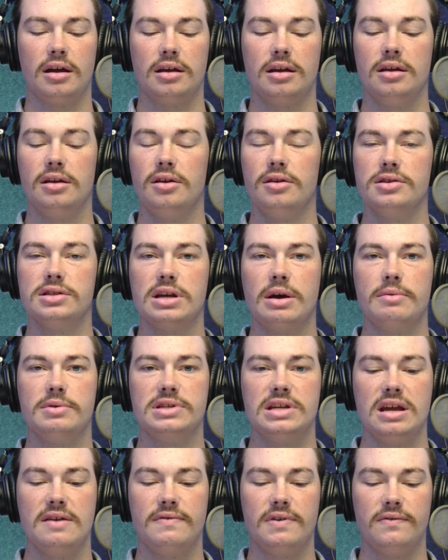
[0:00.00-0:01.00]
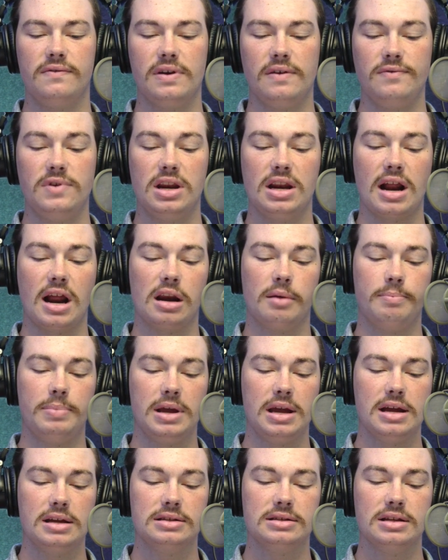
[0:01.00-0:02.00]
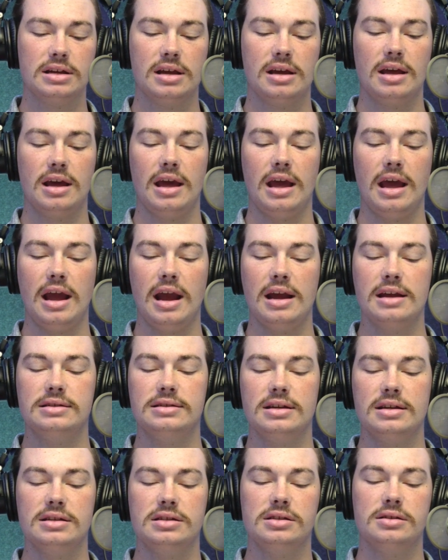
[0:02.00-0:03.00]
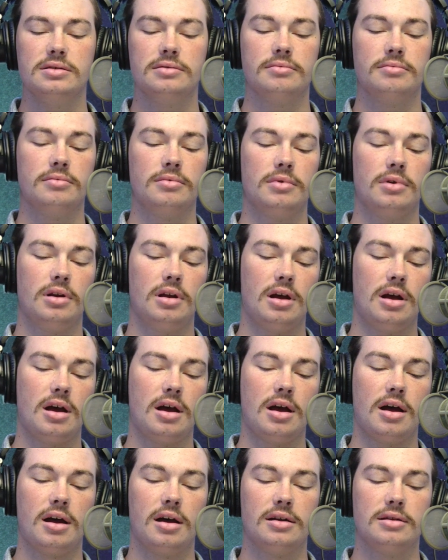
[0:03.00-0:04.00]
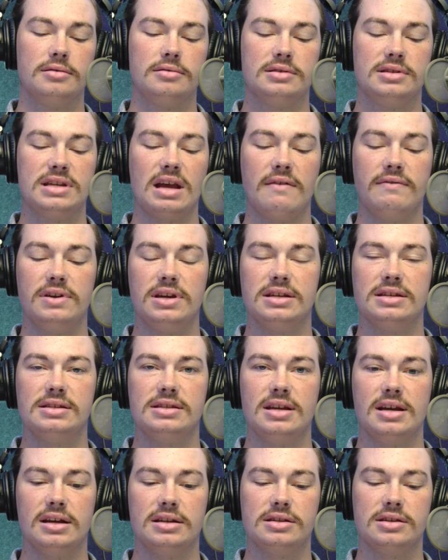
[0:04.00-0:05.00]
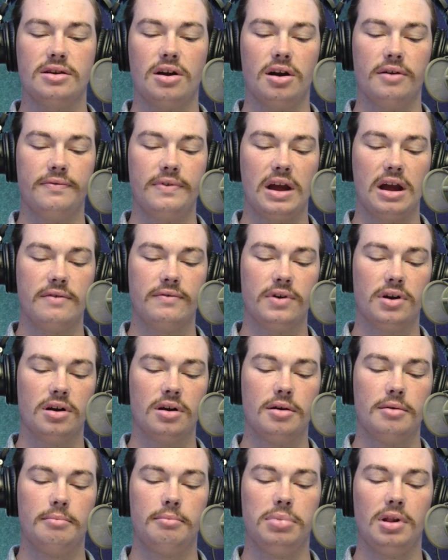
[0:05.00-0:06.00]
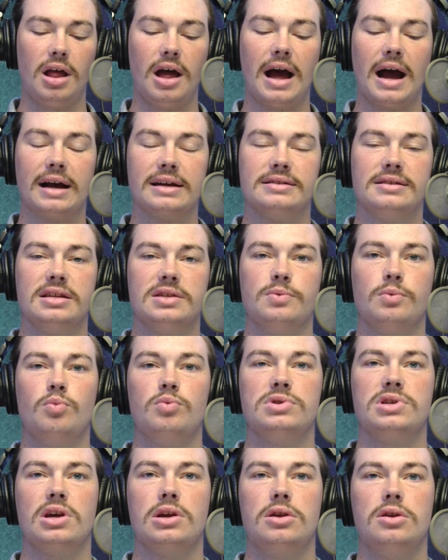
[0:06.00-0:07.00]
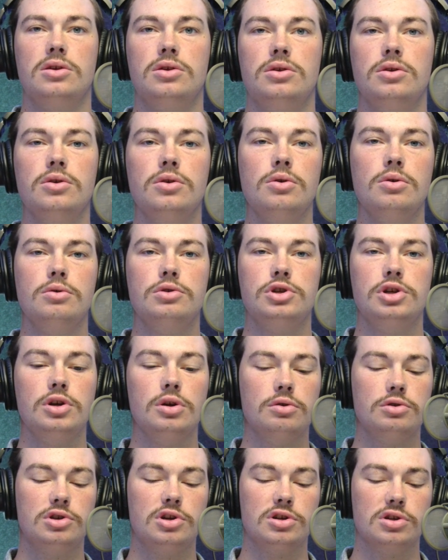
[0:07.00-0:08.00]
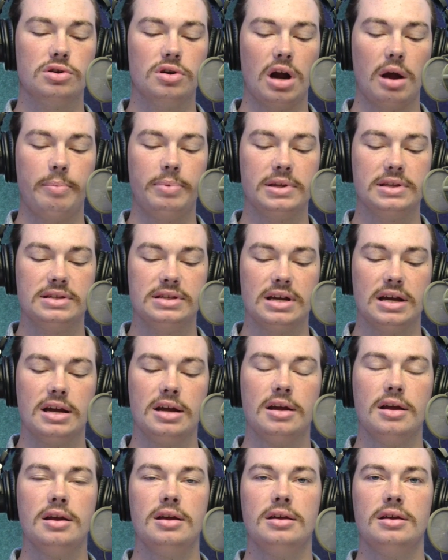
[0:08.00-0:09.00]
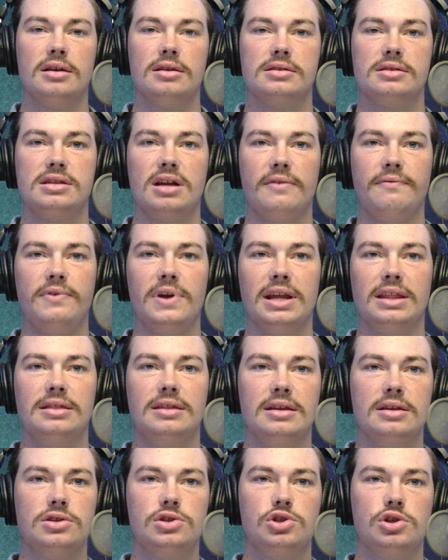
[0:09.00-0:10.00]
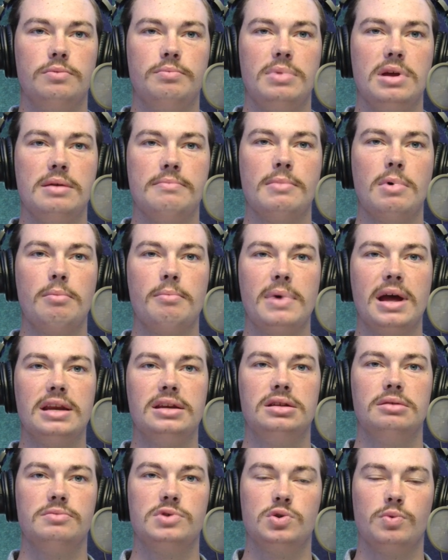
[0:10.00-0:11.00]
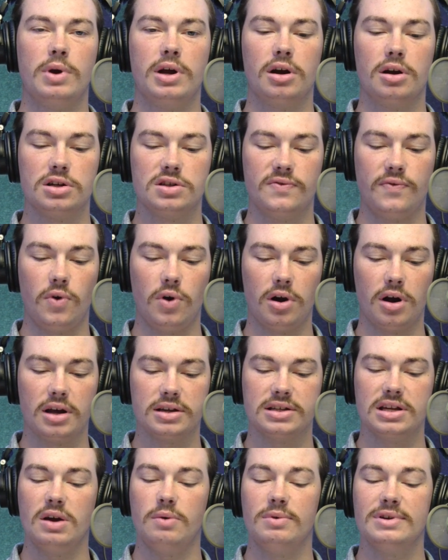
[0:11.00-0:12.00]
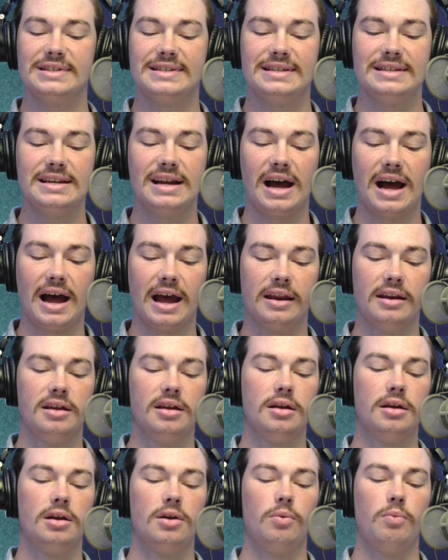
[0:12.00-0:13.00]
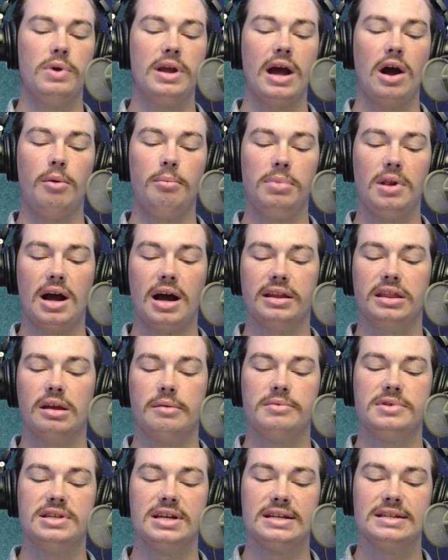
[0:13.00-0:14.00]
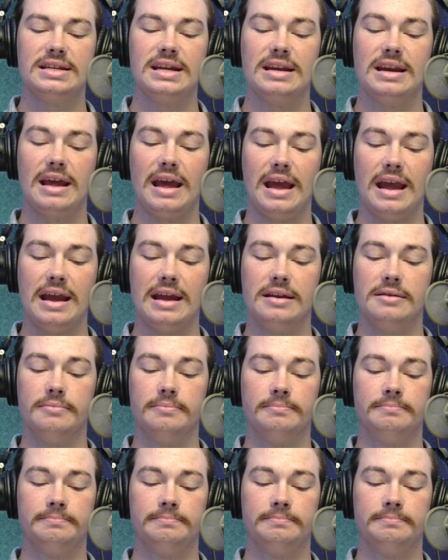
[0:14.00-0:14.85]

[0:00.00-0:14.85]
Kills, that was even 59 apiece. Aces, 7-6 in our favor. Blocks, this one was a huge, huge discrepancy. Stuff like this should be momentum swingers for us. It was not. We outblocked them 16-8.